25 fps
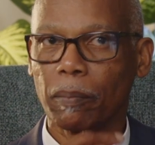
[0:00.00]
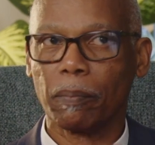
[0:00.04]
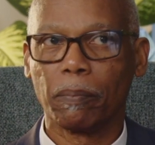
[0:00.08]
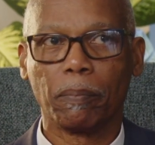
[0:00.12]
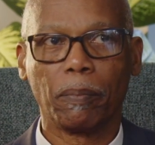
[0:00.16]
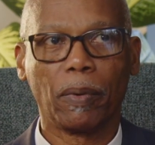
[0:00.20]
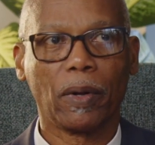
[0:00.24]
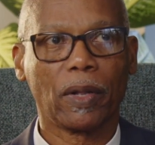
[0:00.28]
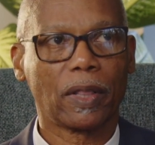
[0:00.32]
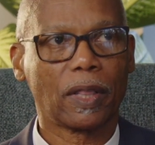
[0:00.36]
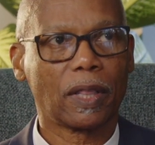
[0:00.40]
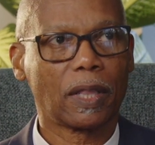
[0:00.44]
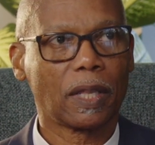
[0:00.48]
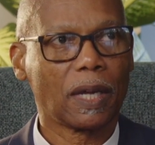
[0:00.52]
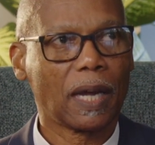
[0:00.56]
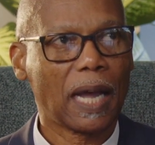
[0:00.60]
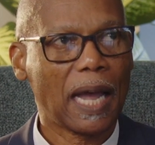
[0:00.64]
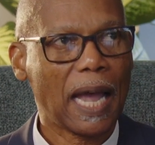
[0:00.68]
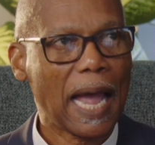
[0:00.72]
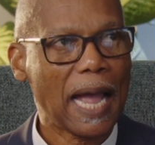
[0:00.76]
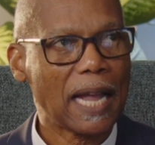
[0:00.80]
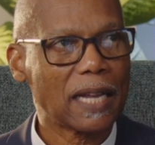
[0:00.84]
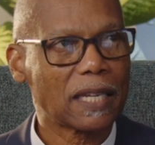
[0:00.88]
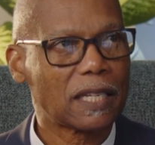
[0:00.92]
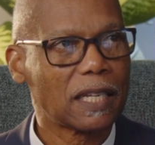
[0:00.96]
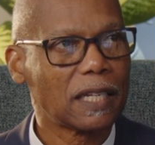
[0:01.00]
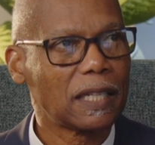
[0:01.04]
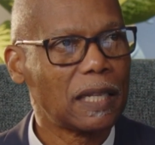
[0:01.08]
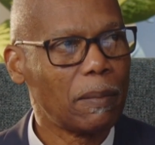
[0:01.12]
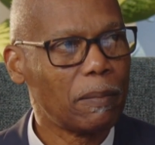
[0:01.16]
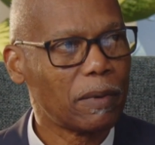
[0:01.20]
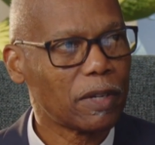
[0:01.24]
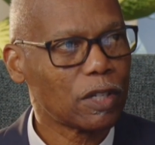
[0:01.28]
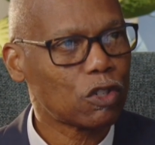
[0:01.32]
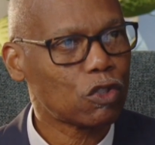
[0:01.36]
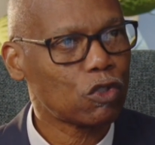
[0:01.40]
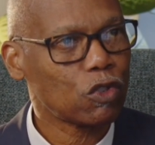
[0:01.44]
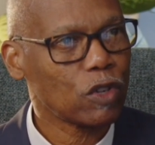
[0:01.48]
But as the
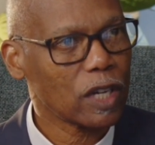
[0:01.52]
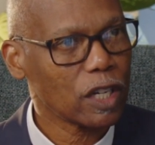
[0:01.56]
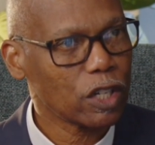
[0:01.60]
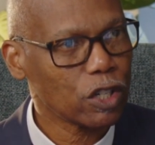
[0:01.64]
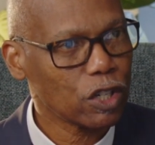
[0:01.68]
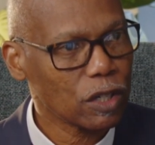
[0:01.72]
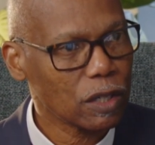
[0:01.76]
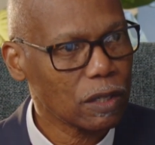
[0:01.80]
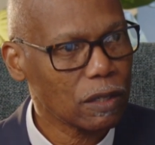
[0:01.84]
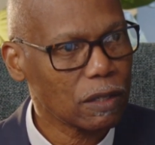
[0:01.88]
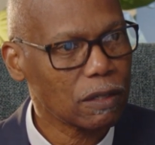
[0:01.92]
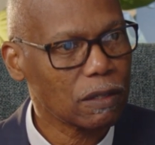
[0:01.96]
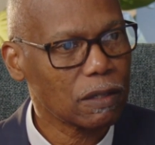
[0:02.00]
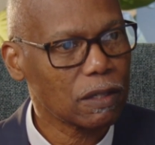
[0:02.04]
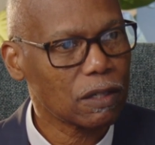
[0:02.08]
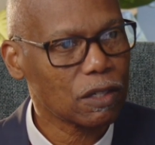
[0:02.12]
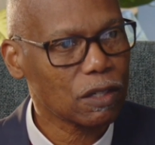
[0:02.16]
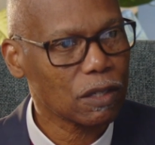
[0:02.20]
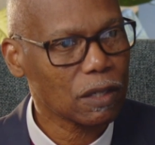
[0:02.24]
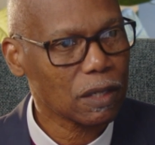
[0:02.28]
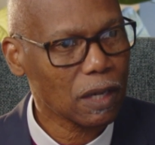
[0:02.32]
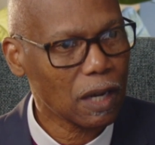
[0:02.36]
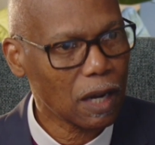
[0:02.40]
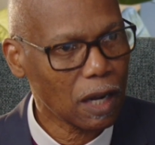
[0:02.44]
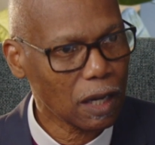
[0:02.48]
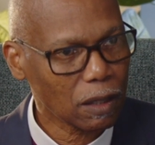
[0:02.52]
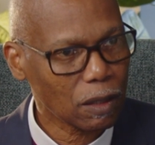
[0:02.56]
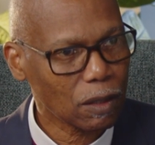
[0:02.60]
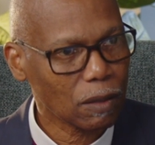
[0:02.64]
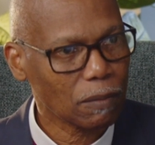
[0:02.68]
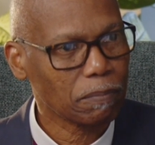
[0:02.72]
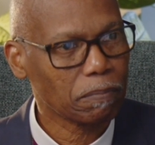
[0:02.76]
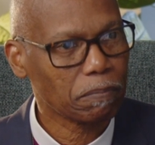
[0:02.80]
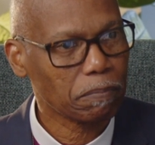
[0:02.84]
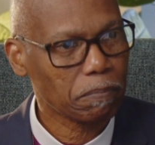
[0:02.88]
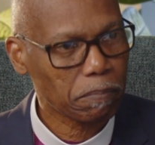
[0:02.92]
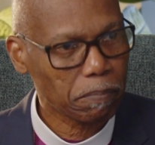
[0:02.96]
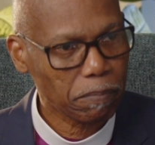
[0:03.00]
demonstrations got
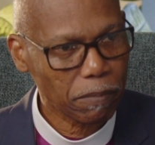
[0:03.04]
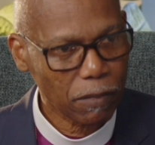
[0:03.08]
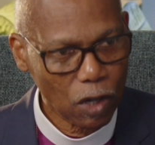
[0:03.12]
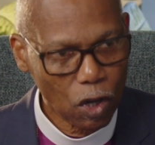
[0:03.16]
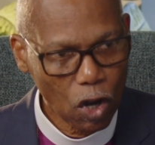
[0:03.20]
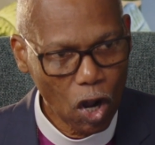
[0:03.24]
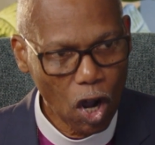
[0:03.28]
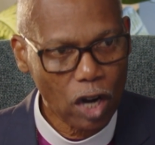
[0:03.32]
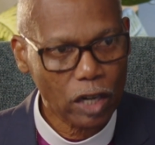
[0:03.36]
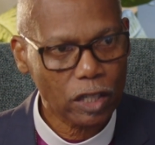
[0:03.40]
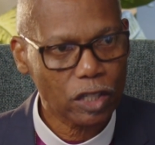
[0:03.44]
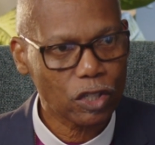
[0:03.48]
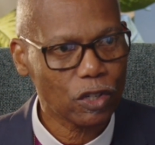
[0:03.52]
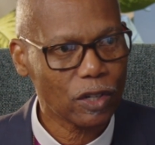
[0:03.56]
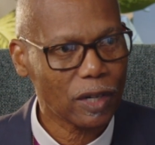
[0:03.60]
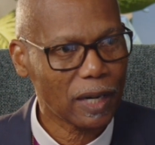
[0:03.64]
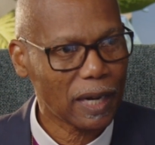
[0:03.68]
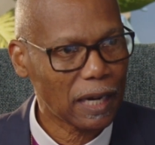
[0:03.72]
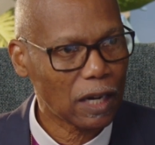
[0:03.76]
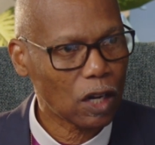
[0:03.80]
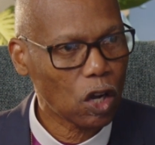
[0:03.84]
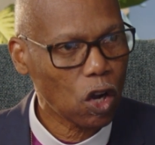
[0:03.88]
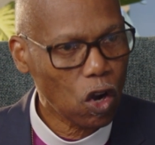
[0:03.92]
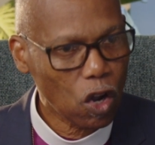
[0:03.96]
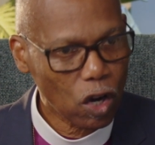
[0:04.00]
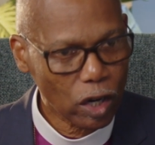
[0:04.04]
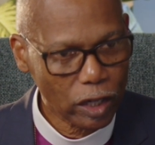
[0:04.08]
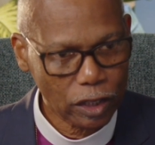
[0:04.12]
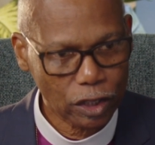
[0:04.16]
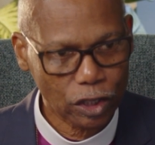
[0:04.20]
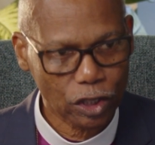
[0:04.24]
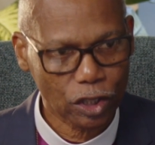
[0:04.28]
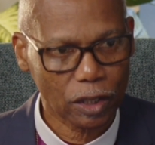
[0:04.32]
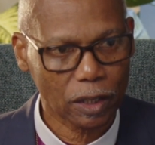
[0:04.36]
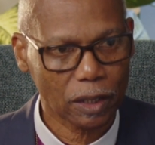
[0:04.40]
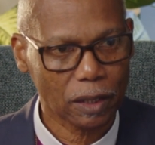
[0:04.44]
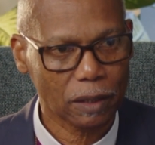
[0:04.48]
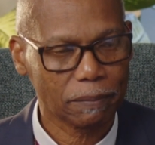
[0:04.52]
larger and
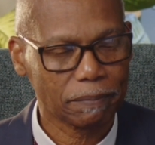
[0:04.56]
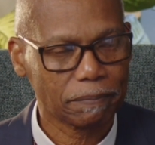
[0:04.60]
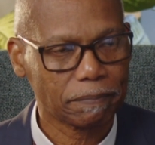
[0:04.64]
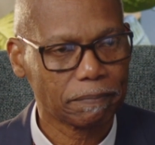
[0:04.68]
larger,